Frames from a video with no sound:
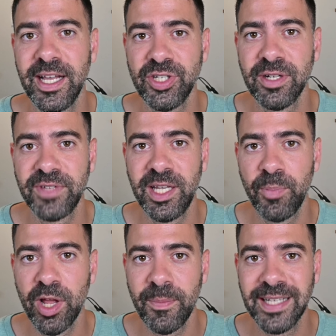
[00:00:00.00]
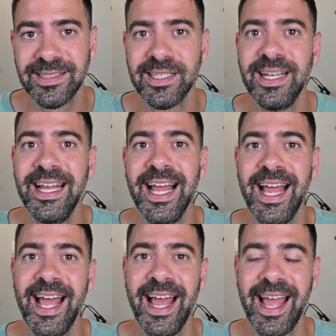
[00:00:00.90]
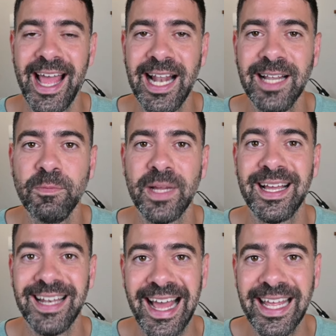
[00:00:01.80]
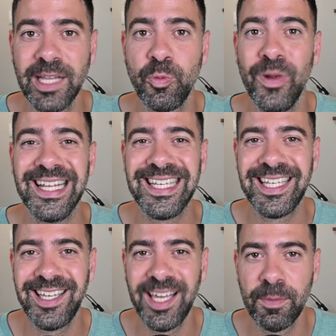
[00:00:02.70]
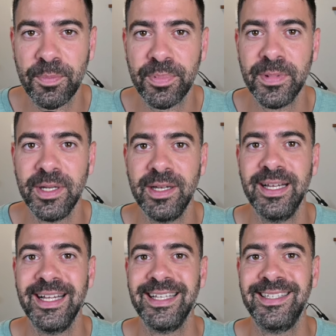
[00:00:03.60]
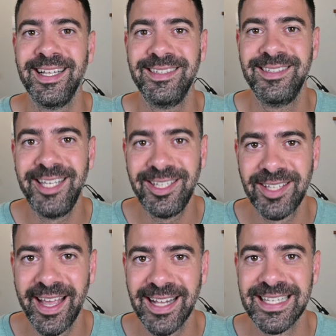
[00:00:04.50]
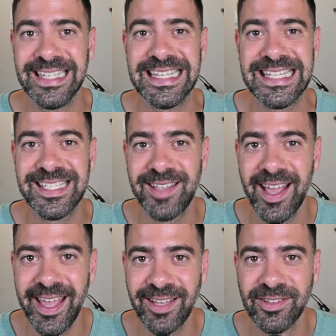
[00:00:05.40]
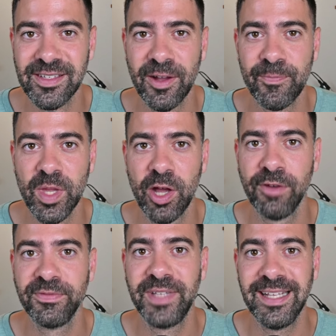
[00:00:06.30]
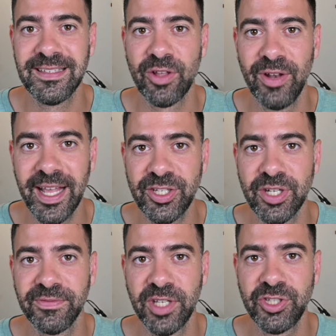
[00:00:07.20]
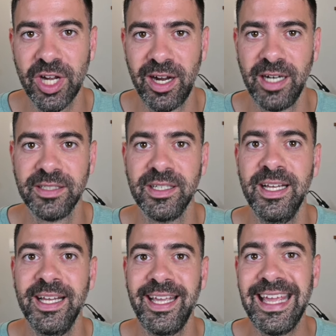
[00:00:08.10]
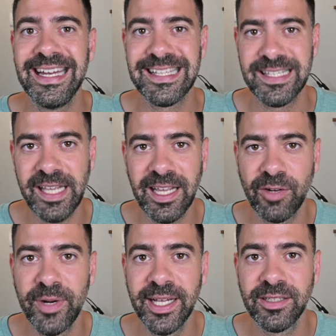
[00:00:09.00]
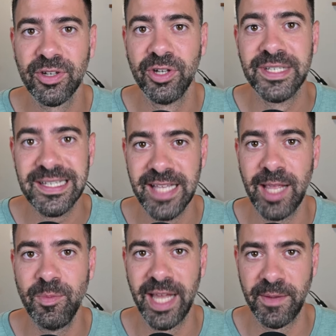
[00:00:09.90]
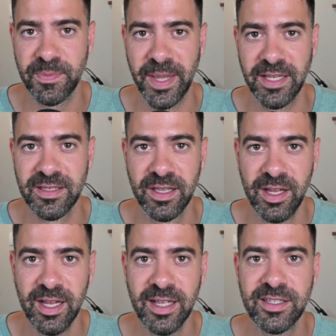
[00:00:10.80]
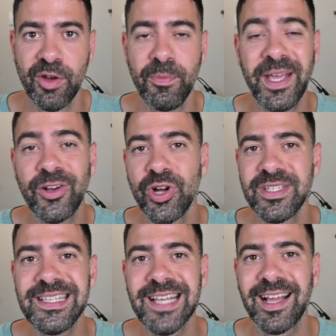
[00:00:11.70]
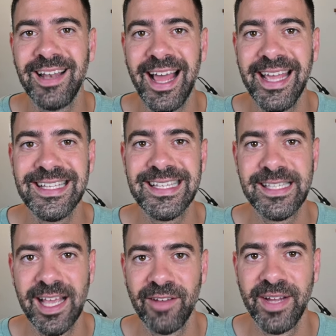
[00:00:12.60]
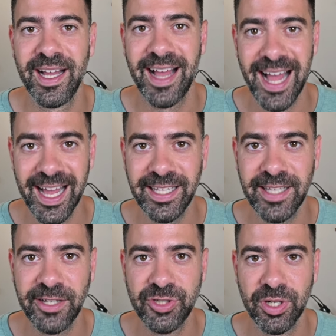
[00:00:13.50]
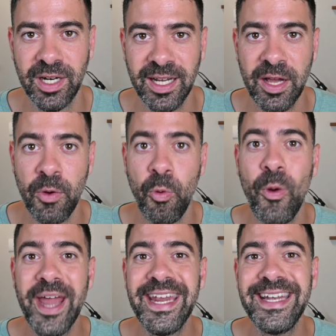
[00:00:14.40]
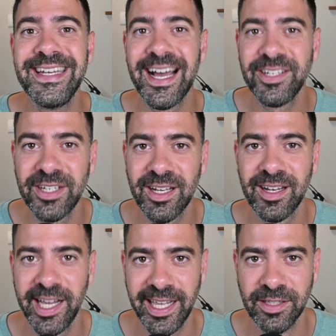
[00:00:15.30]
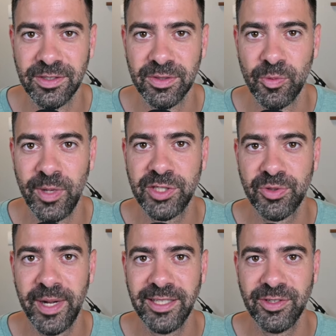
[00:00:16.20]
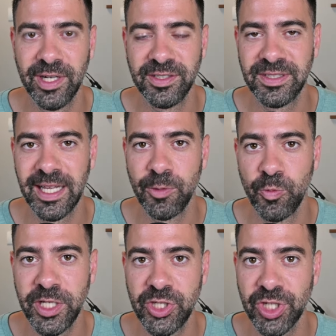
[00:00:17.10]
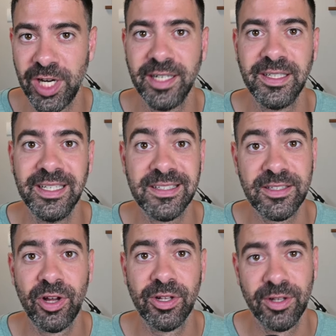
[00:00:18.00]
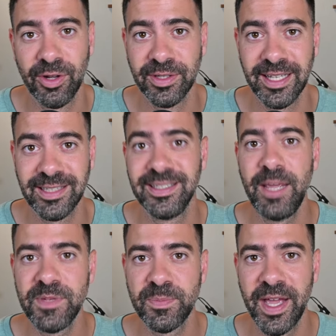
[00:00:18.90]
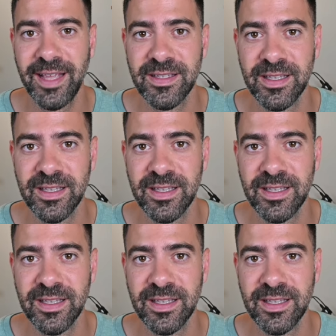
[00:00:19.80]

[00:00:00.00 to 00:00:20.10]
of the deployment, Helm client will keep the details and the state of the installation of the chart in a secret on the same namespace. So because it's a client-server architecture, when another client will try to understand which chart installed on that namespace,